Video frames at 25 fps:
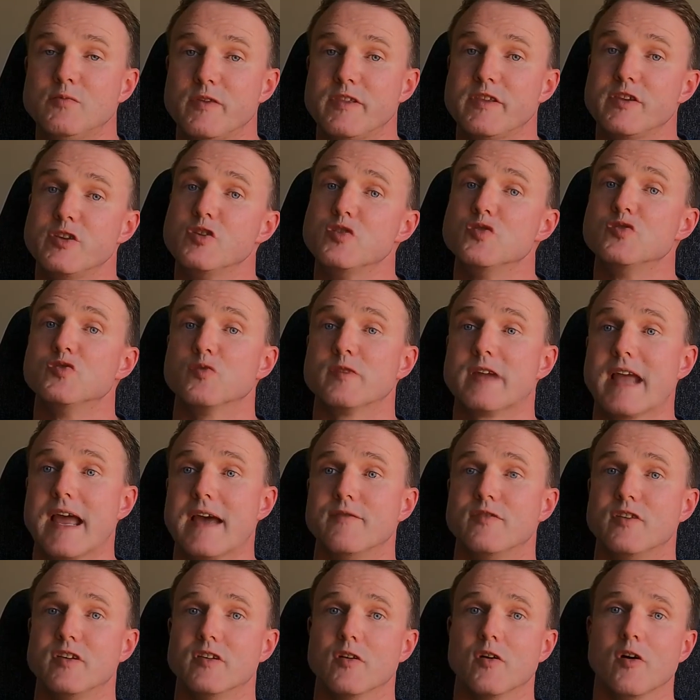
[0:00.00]
with the usual
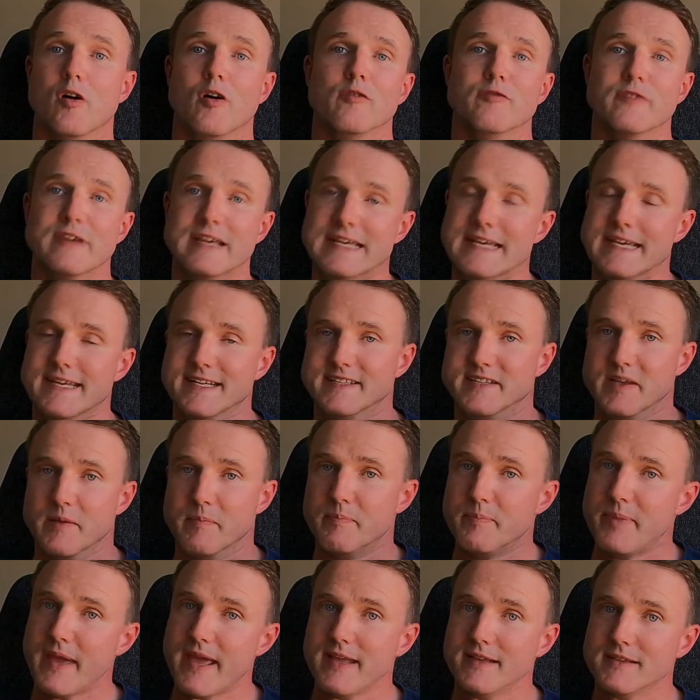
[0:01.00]
caveat of it
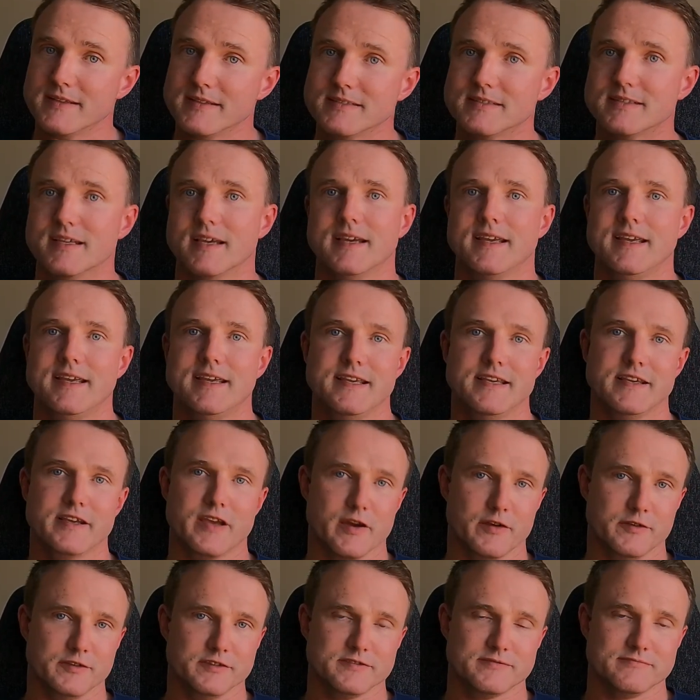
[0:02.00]
depends, here
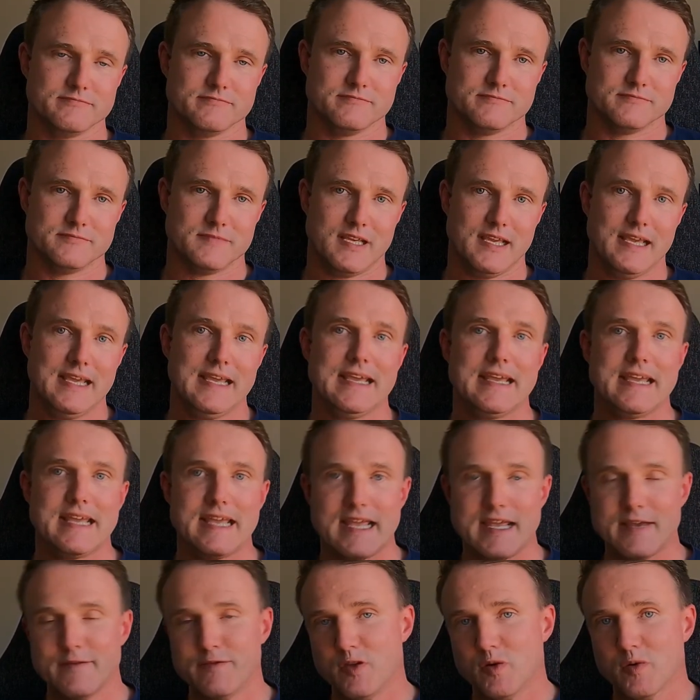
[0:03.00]
goes.
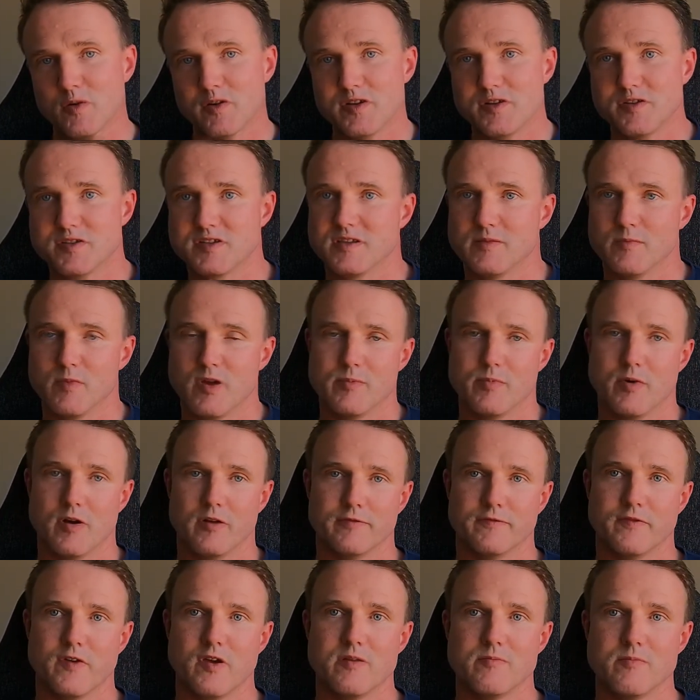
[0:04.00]
If you are new to the mobile
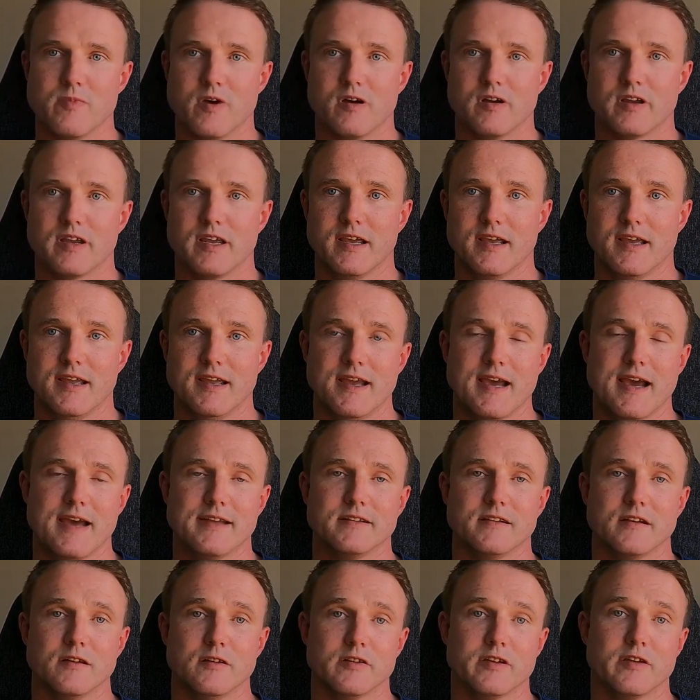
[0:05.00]
phone market
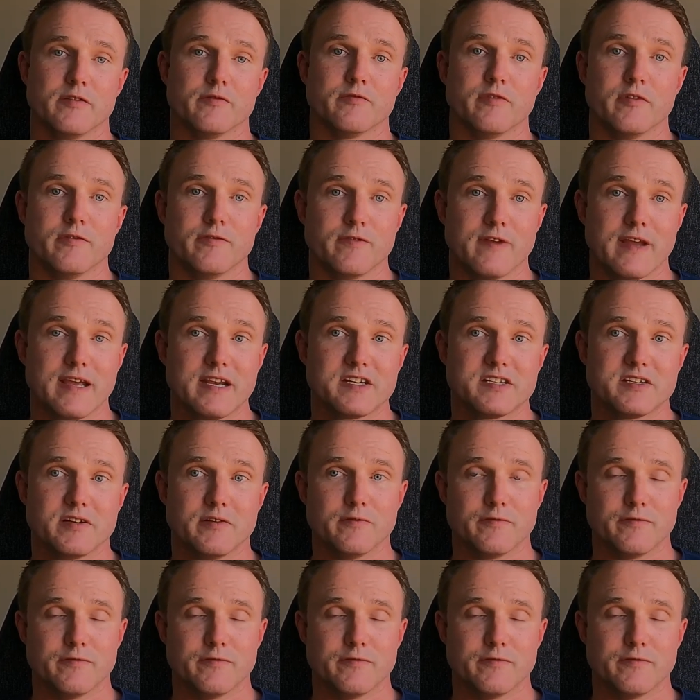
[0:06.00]
and are looking for a flagship